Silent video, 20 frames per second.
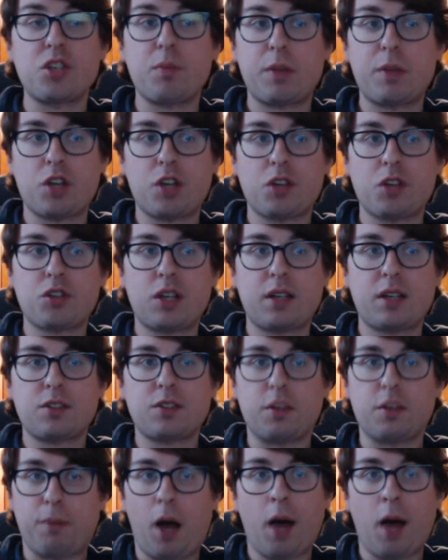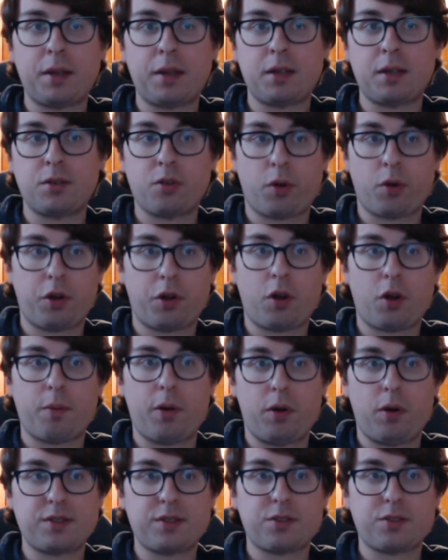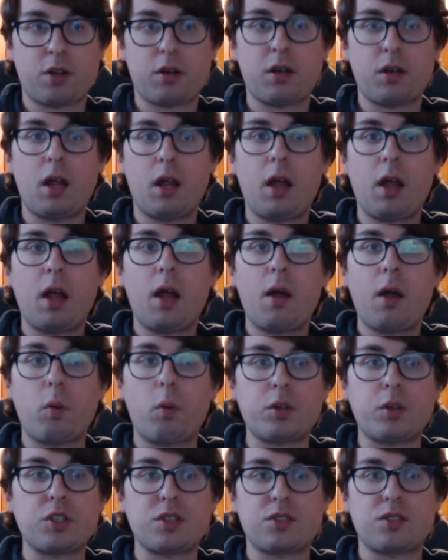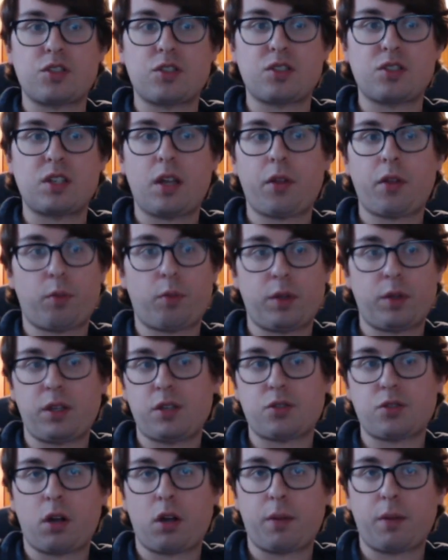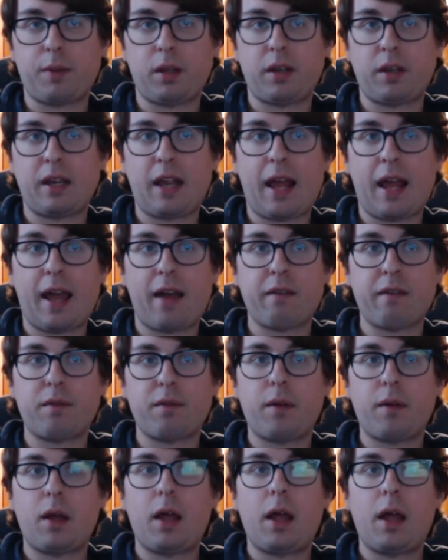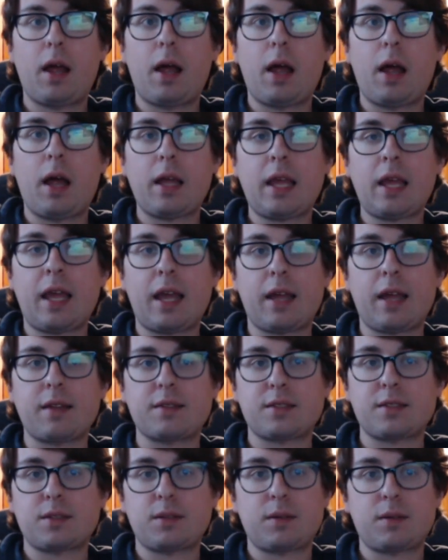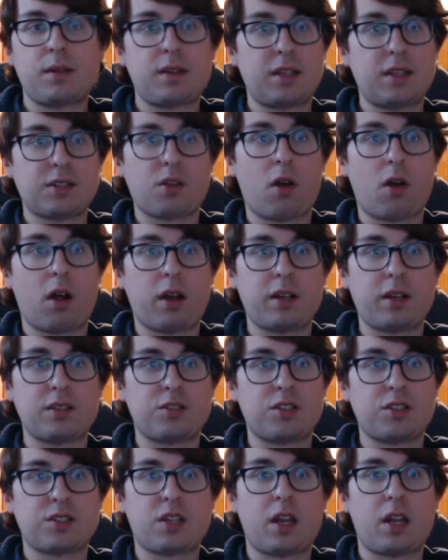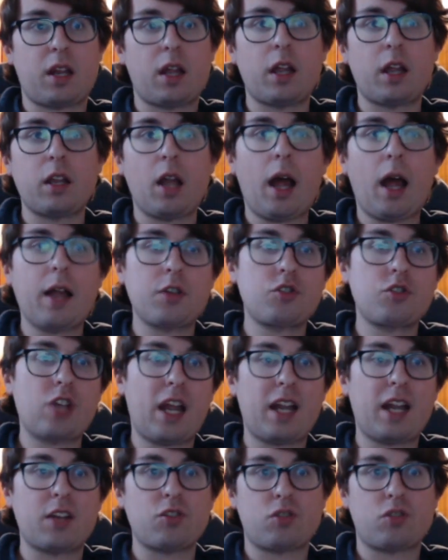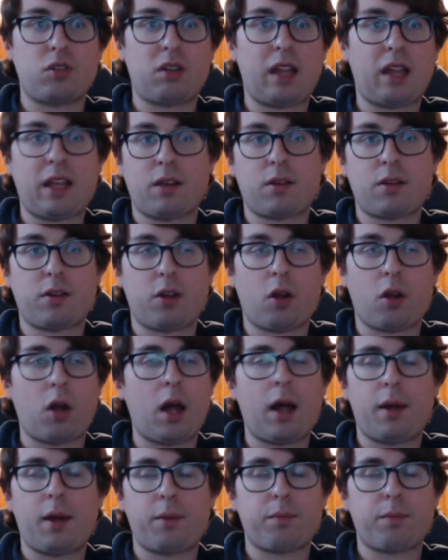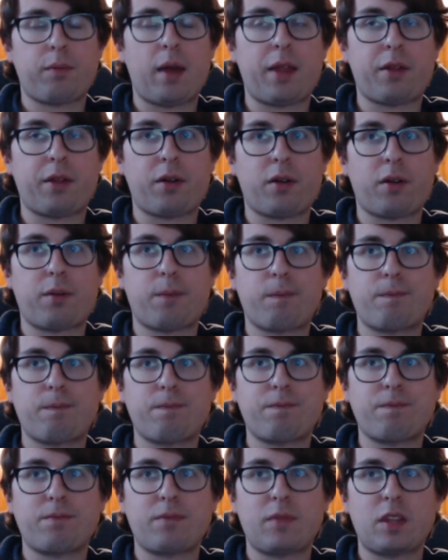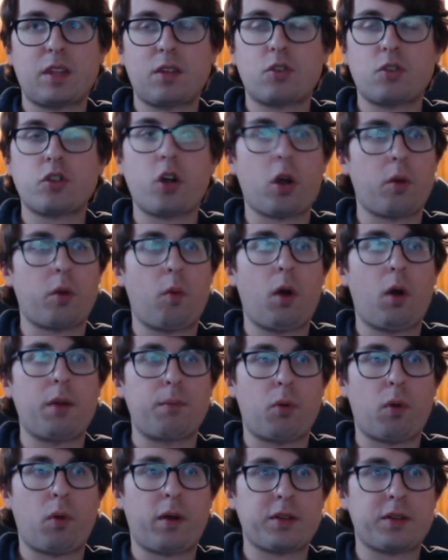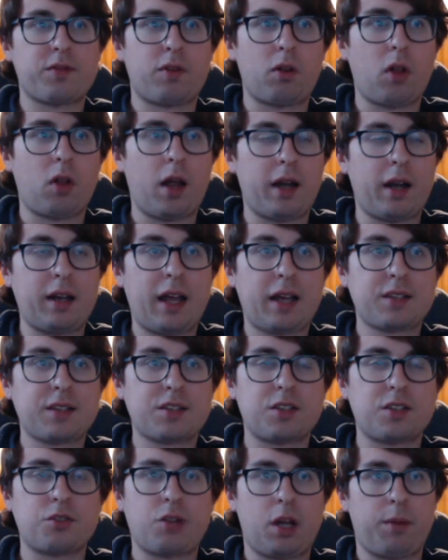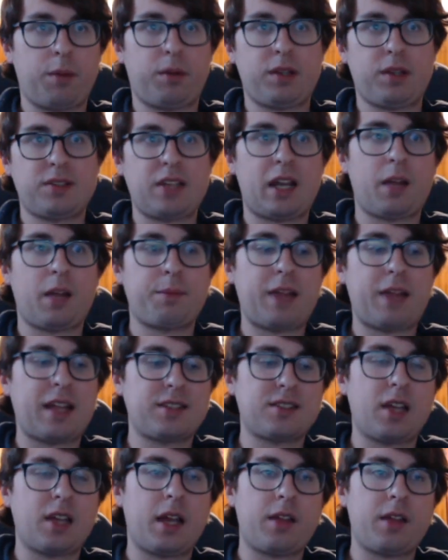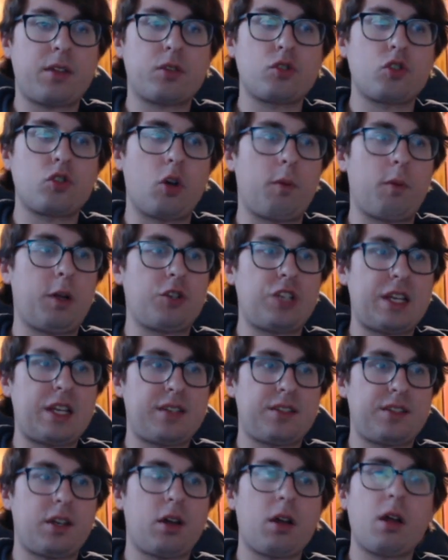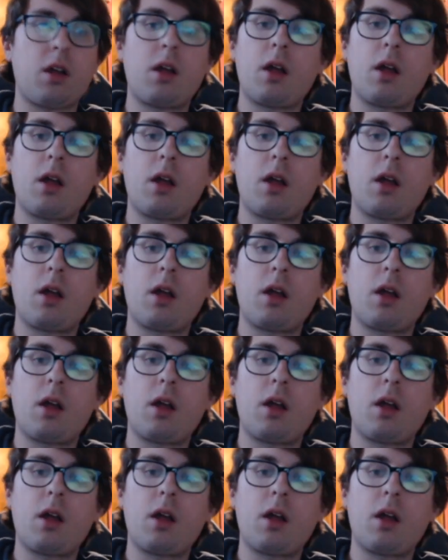Magician to pop it during your opponent's turn, which is just another really strong ability to have. And this card is just going to change rather turn 1 boards for a lot of decks, because you're able to set up that Scythe so much easier.